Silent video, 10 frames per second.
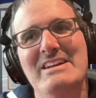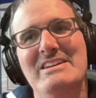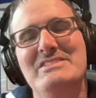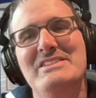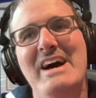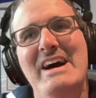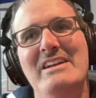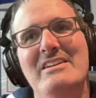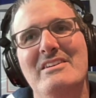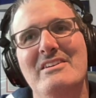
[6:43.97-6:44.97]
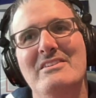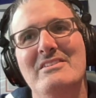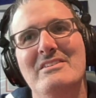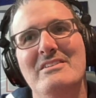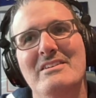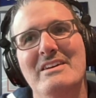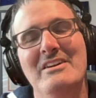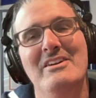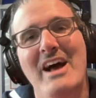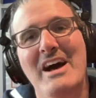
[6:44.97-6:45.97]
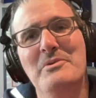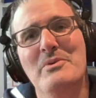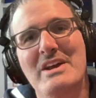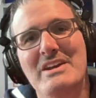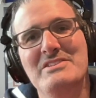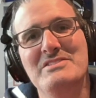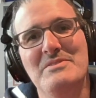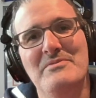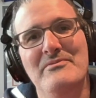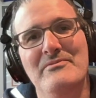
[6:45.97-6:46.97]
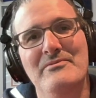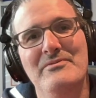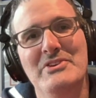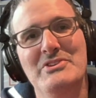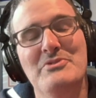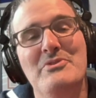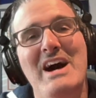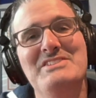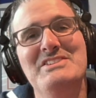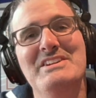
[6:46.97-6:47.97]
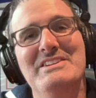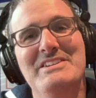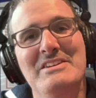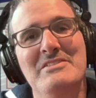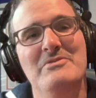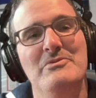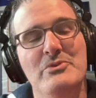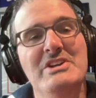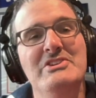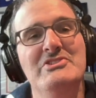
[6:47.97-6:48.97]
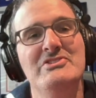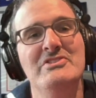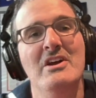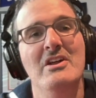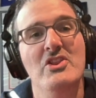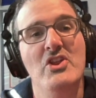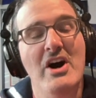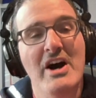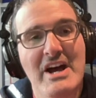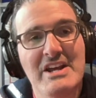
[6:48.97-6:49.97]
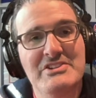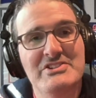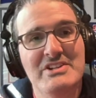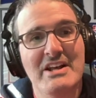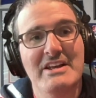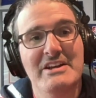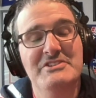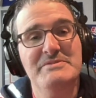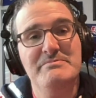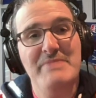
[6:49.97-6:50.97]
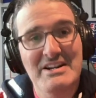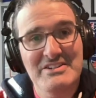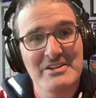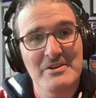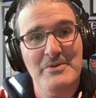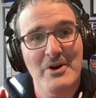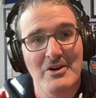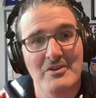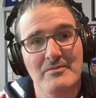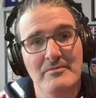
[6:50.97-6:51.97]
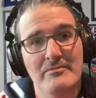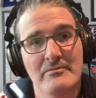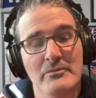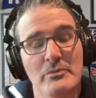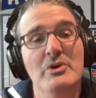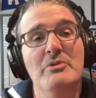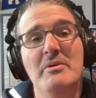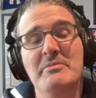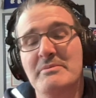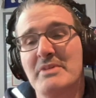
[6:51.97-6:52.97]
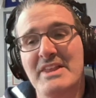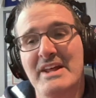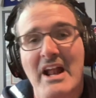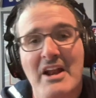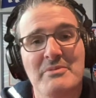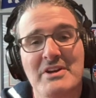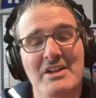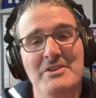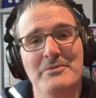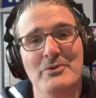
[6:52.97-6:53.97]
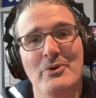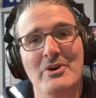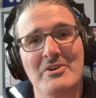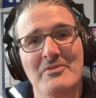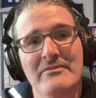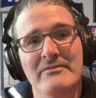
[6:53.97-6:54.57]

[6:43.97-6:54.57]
is that in a lot of ways, Taurasi didn't reach the heights expected of her. And what do I mean by that? I don't mean on the floor.